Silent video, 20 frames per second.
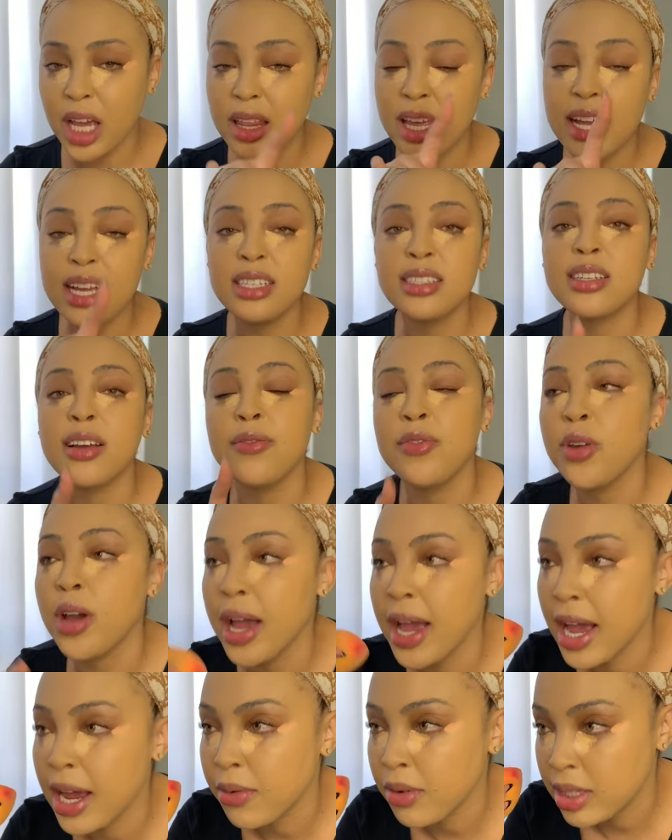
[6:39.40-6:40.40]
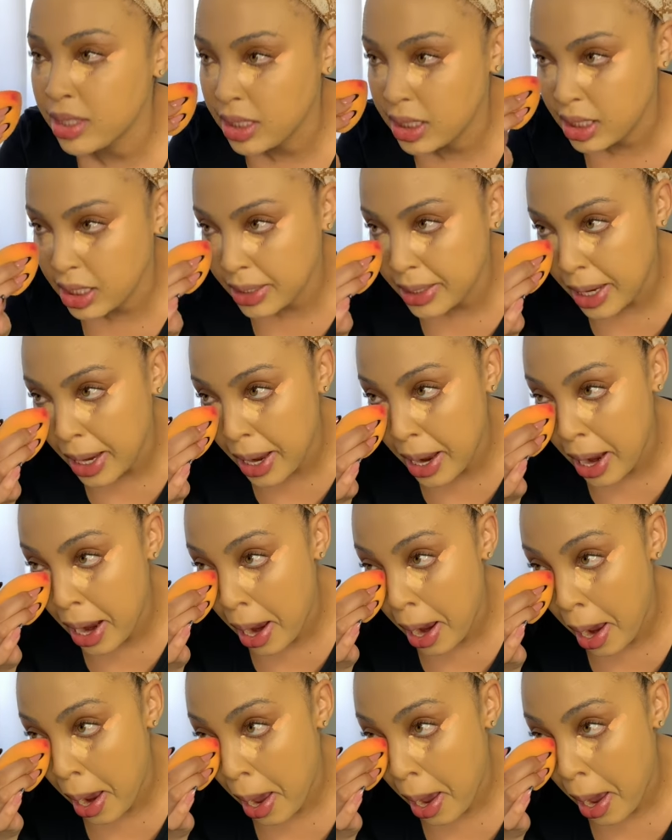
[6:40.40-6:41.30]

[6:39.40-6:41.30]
the interview i had with tk